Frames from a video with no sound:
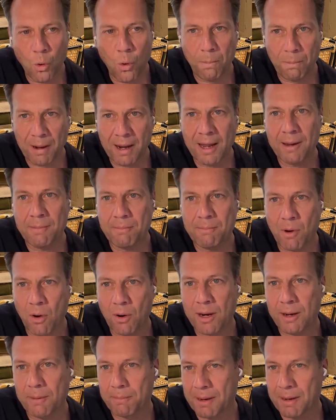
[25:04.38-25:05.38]
play
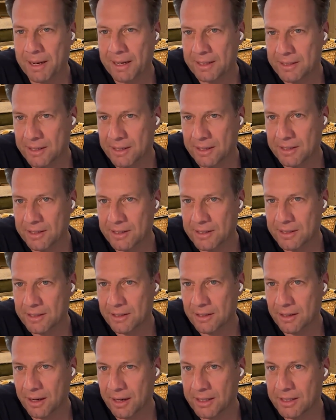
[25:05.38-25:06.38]
marketplaces,
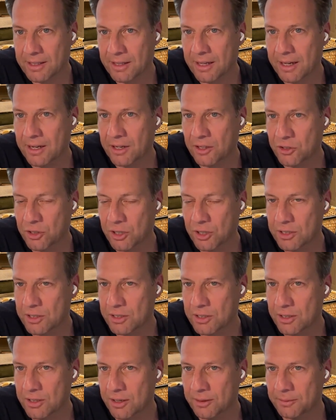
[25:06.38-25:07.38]
I think, are just